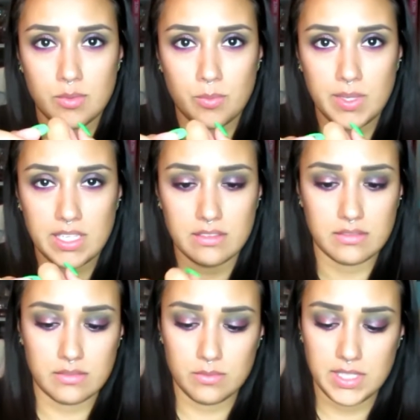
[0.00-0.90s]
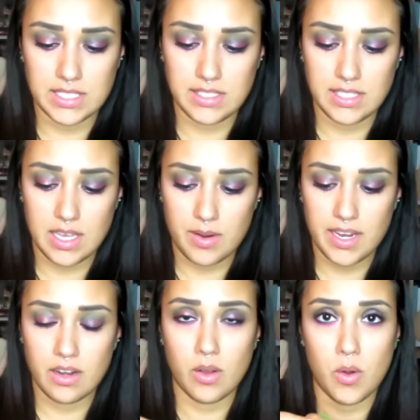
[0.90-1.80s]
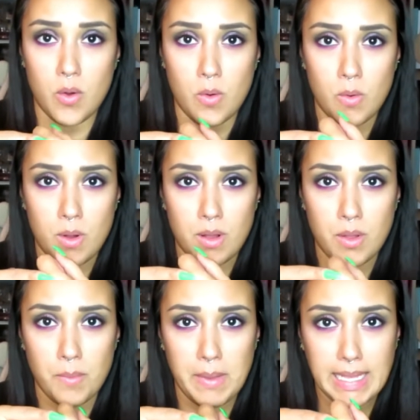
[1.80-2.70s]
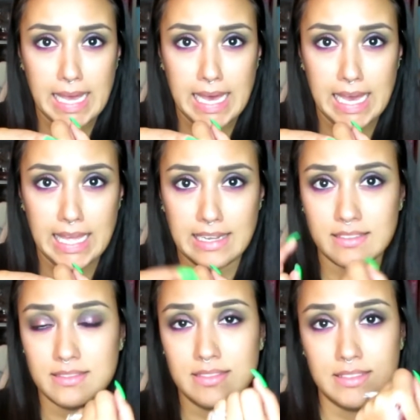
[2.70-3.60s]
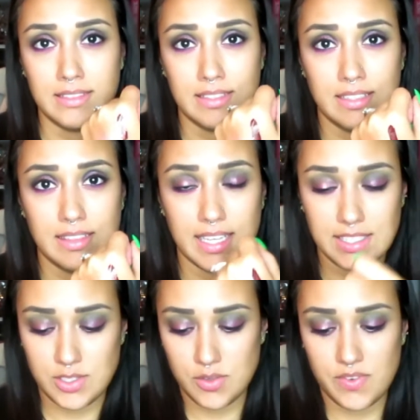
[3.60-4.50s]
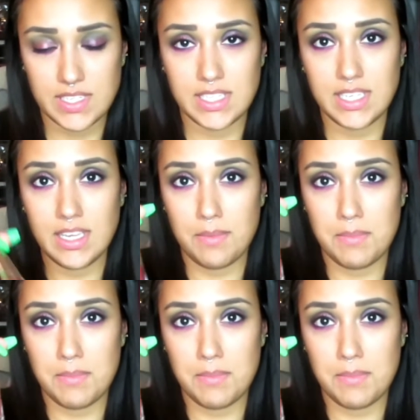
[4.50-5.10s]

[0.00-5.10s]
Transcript: we can see that, right? Oh my god, that's new Fenty